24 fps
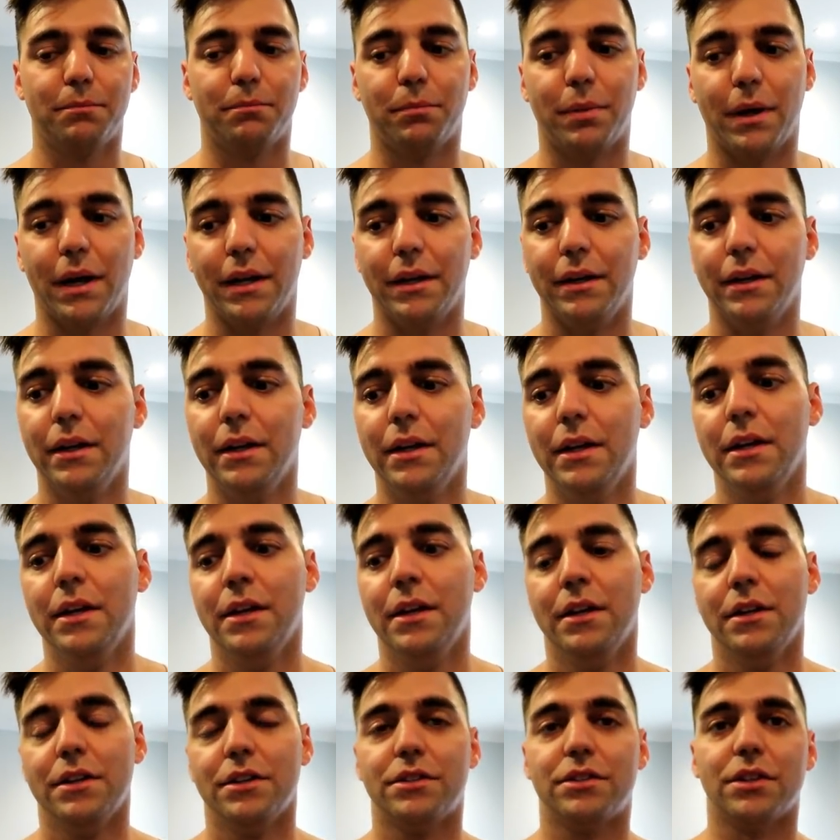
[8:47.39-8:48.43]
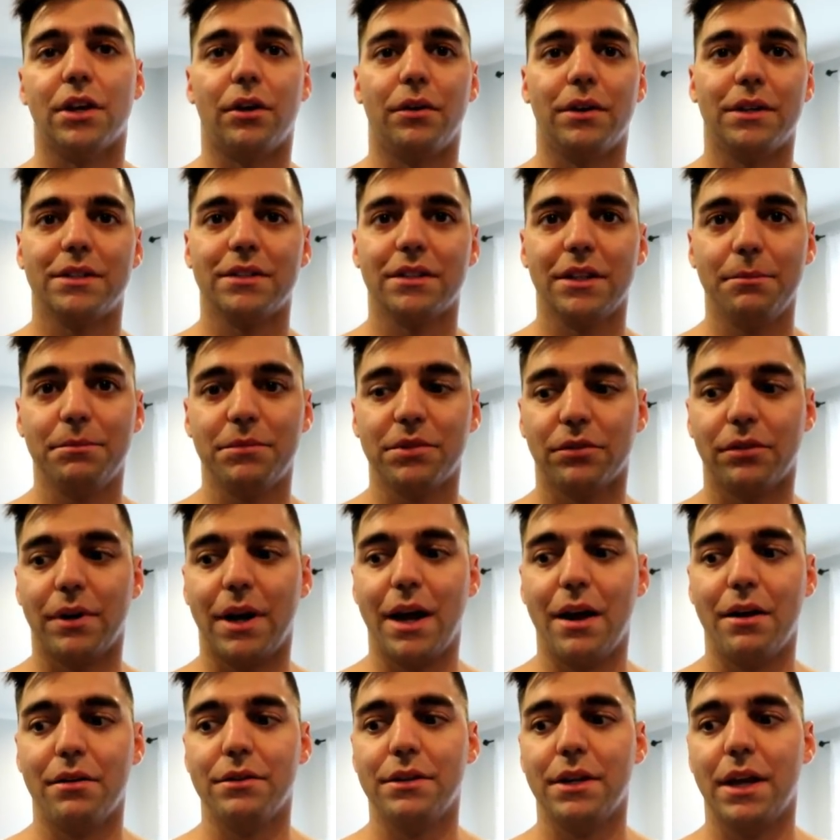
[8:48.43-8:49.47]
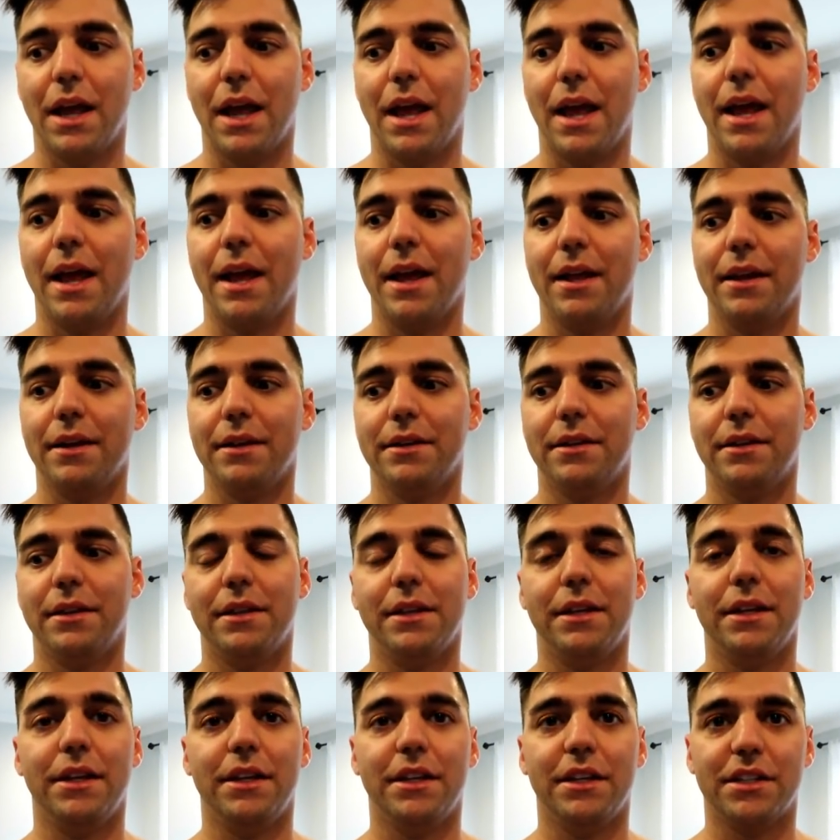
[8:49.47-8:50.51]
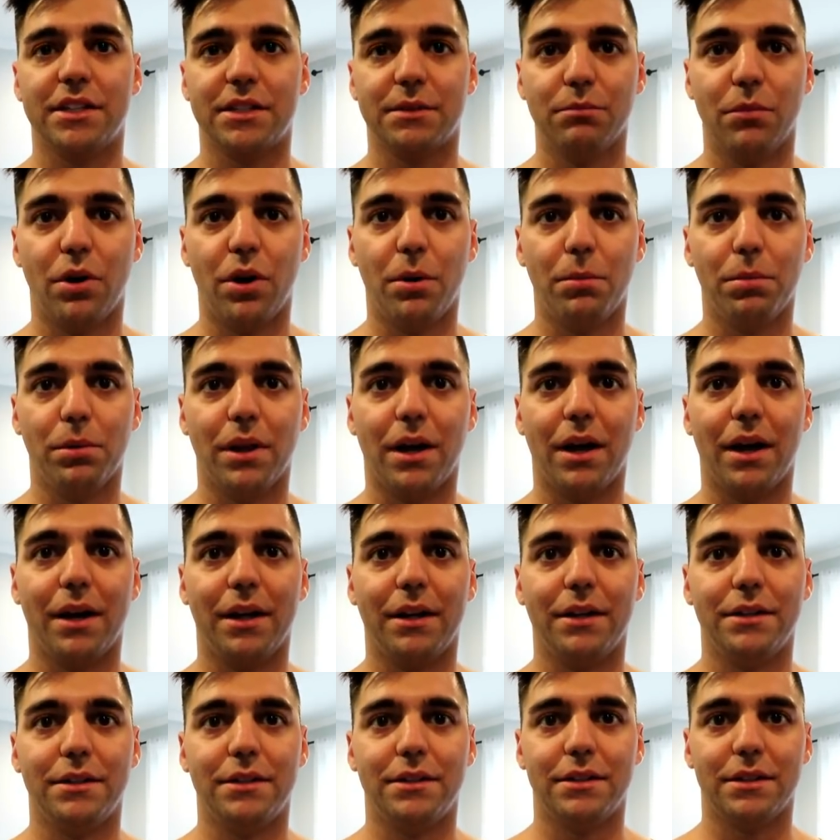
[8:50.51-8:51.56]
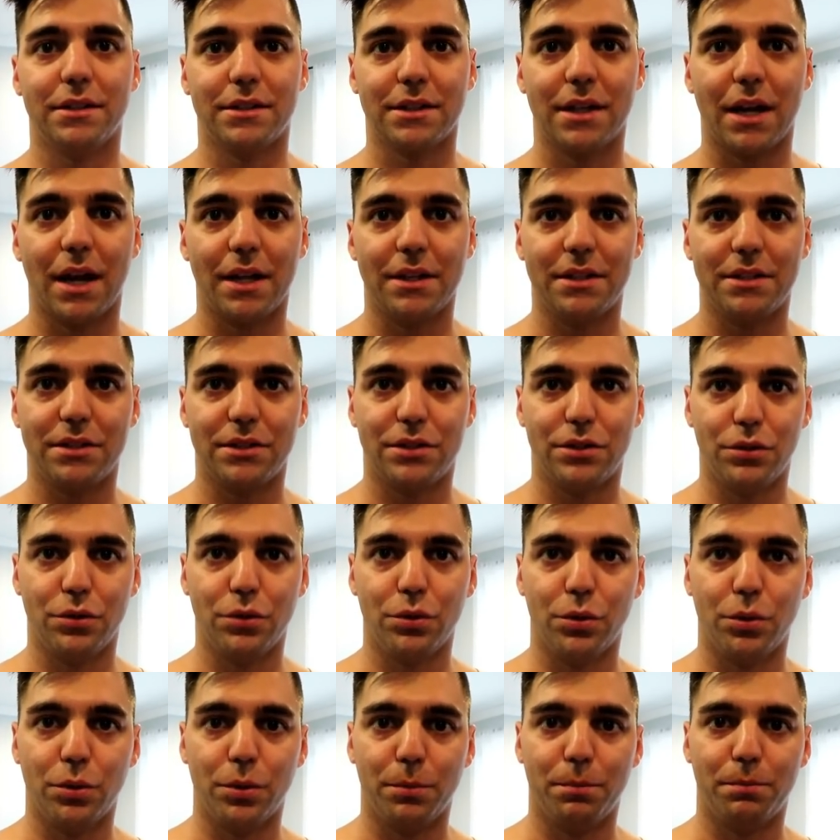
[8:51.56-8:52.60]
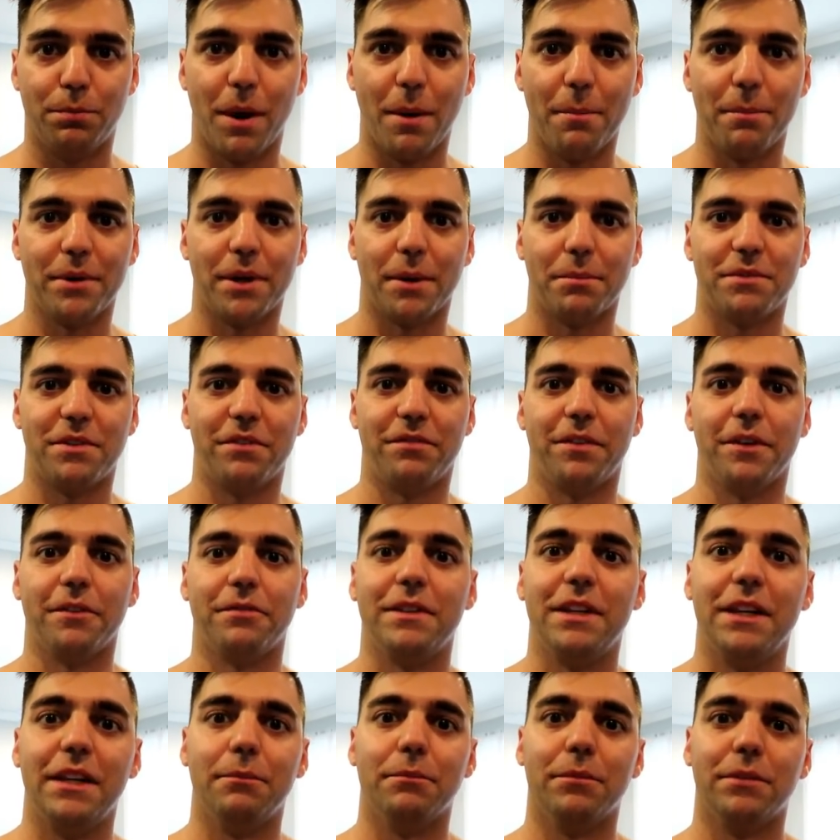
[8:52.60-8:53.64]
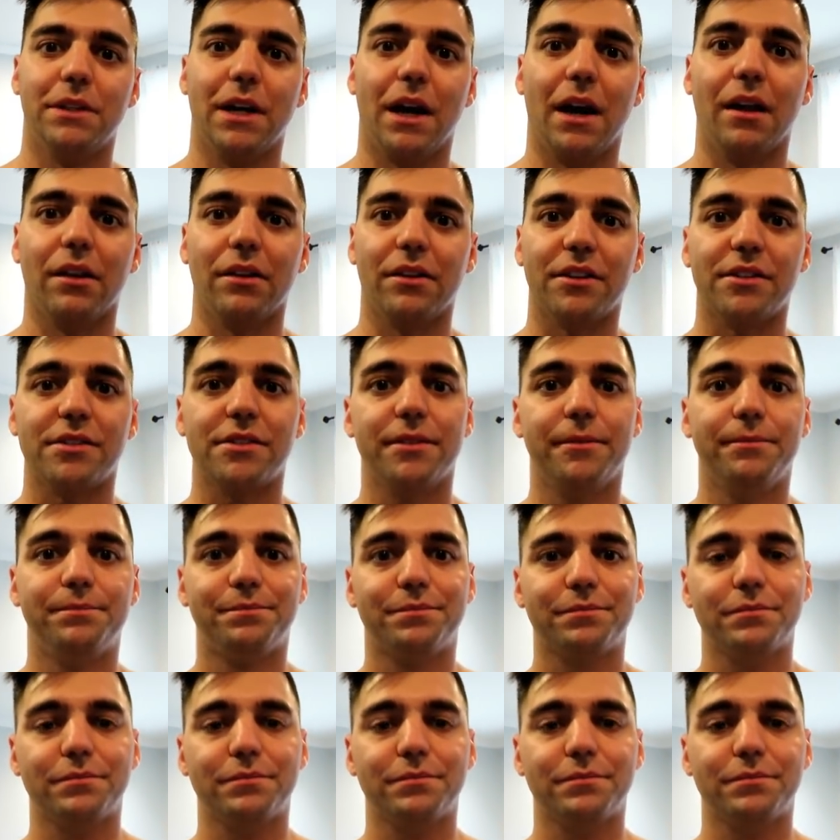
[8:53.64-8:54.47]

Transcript: But so it's limped around, and the small blind decides to bump it up to $15.